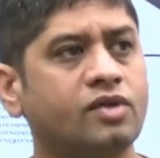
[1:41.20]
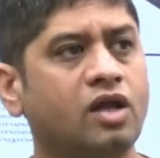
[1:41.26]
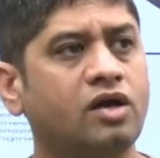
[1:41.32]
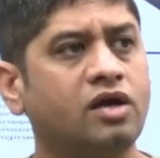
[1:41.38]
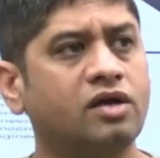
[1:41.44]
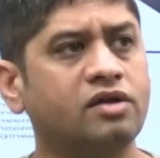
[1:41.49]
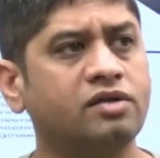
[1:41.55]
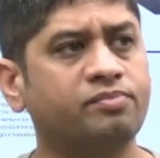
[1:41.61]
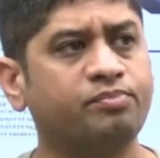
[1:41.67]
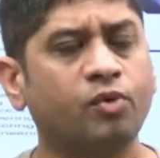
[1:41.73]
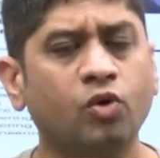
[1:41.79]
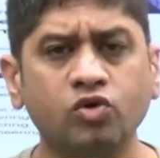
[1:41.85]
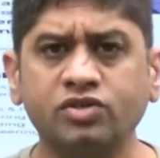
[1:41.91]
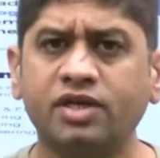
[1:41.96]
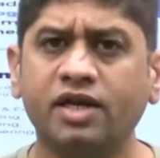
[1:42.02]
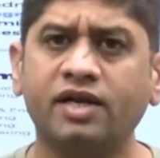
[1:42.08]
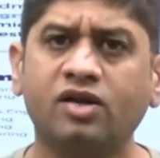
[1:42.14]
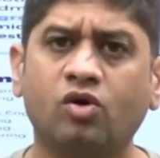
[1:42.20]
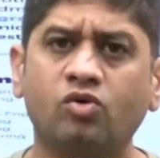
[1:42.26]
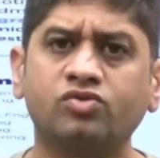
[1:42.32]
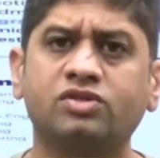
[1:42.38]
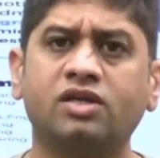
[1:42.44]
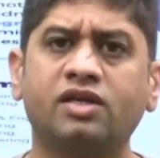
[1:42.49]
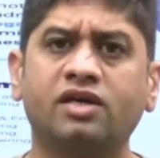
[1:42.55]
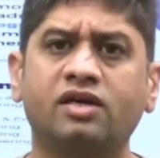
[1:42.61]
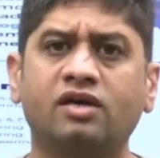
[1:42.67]
uh, post-gate
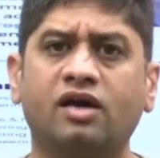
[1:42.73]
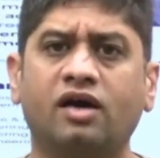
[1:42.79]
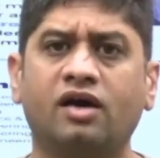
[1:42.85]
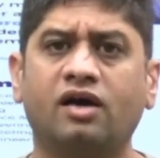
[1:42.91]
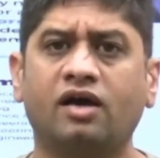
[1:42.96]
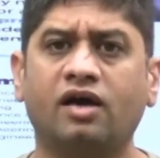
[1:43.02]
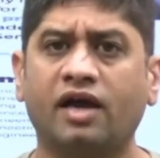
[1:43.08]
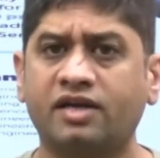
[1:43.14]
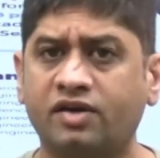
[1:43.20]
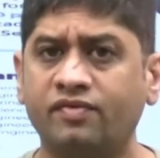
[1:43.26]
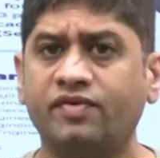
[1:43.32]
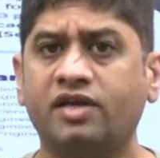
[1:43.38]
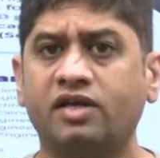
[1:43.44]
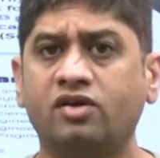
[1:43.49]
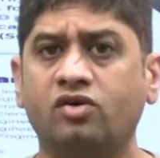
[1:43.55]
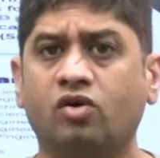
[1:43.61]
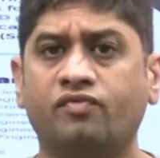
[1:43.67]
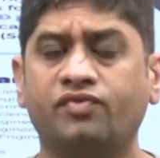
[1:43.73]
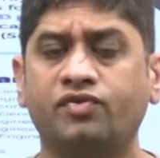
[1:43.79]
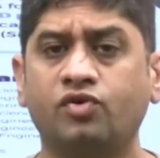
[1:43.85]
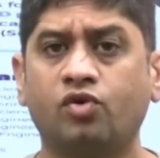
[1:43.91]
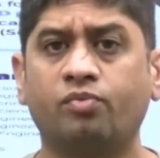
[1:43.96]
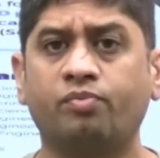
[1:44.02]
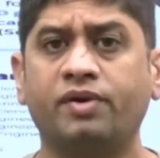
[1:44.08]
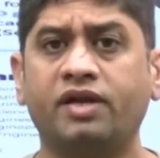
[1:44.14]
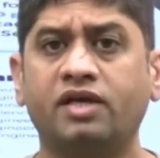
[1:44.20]
counseling uh, activity of
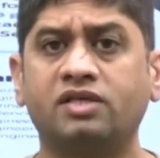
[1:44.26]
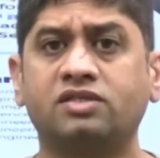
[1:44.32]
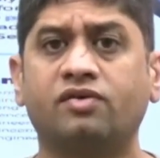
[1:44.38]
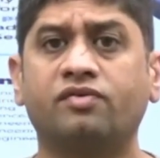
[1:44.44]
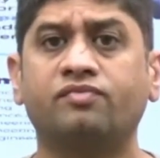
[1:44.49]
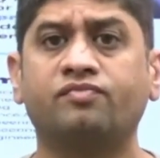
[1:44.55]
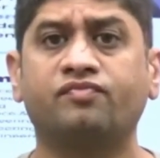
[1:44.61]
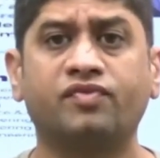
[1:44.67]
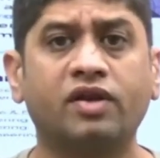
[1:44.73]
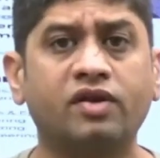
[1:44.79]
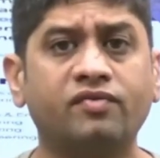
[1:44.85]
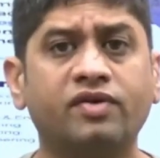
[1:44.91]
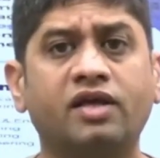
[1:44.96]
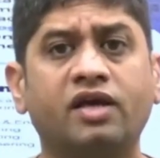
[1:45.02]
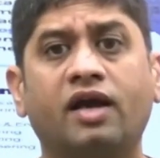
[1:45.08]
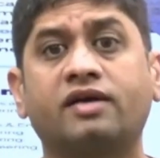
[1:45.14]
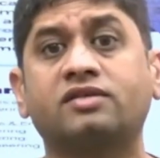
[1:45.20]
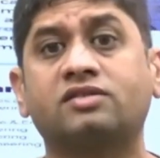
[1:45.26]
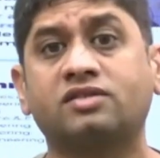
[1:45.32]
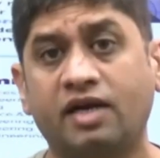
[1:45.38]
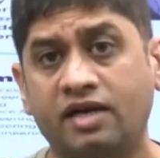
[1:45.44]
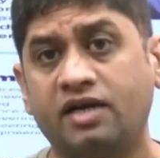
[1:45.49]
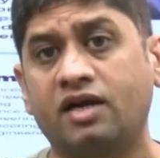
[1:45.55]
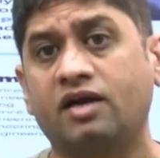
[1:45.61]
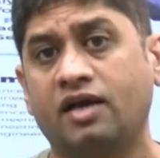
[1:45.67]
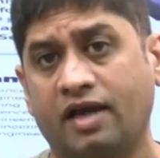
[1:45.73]
YourPedia is a very very
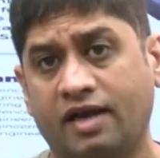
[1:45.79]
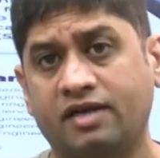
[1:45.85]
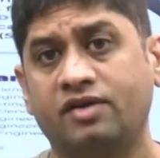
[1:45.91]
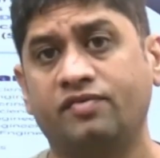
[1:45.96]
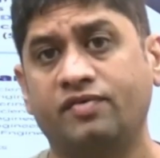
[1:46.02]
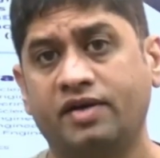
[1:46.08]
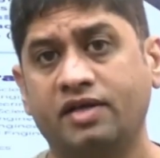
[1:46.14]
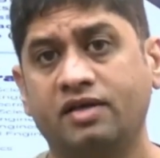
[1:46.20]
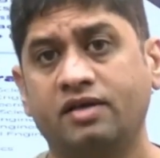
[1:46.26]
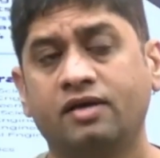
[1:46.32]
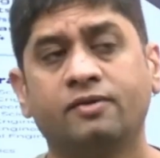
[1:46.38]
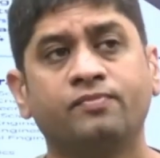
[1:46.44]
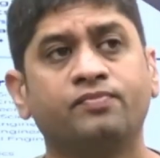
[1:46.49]
extended activity